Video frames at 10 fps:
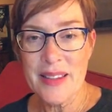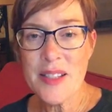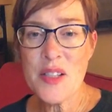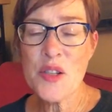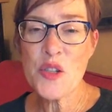
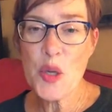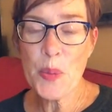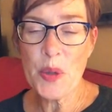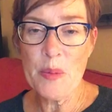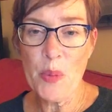this is
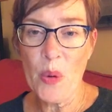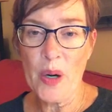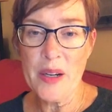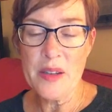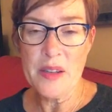super
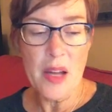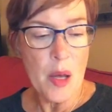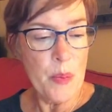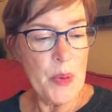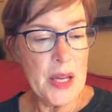important
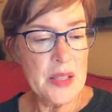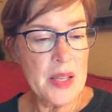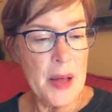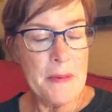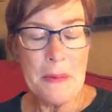because